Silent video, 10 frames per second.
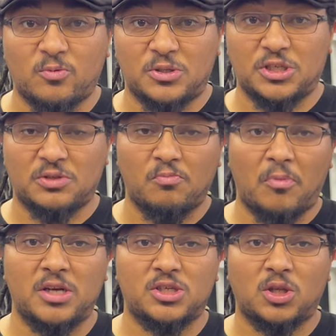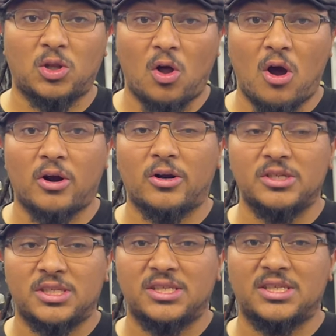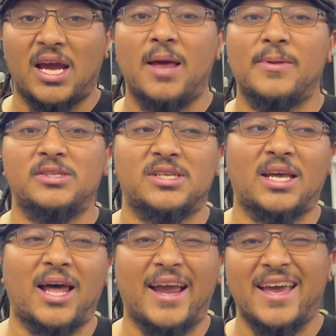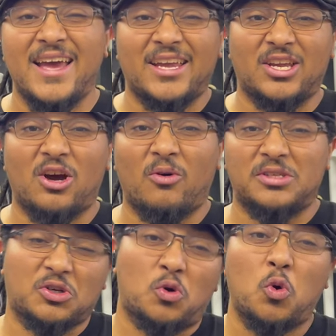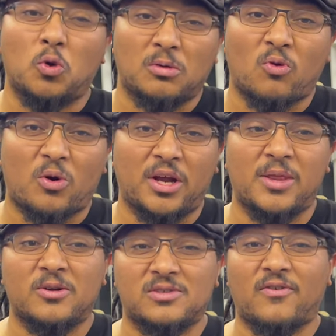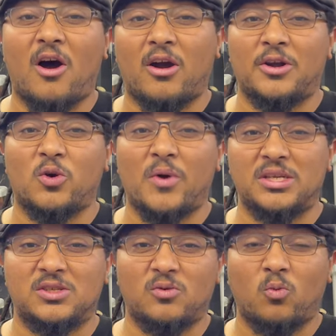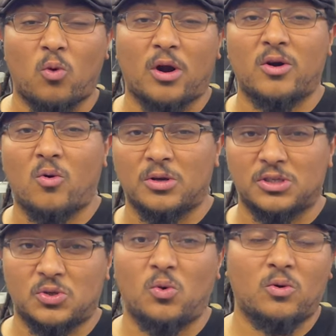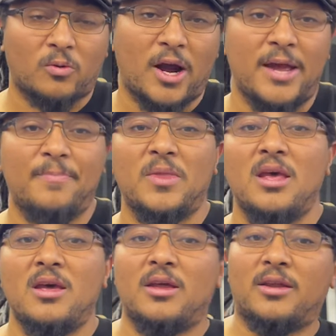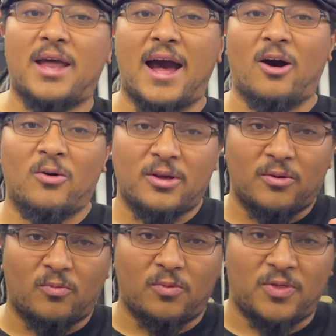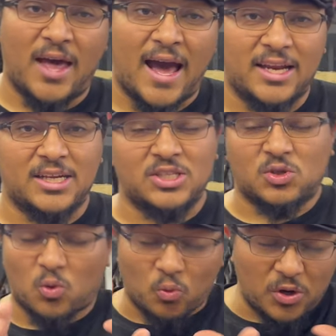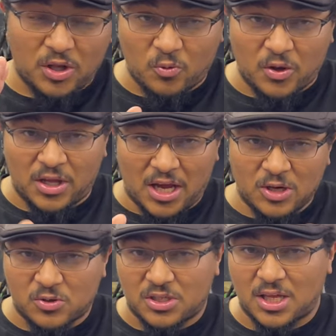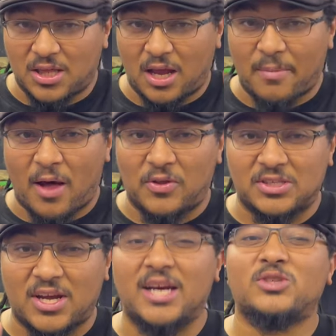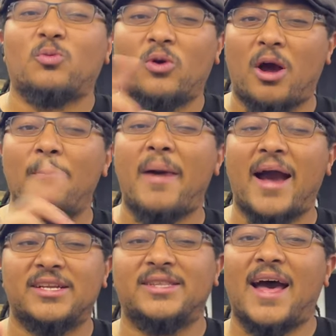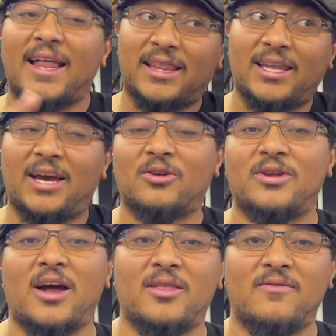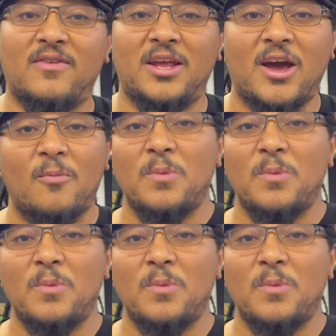which is much longer and sustained than, say, like, you know, it's a cooler morning and there's fog on your way to work or to school, right? Now, that is a really, really interesting thing about these guys, and we'll come back to that later down in the video.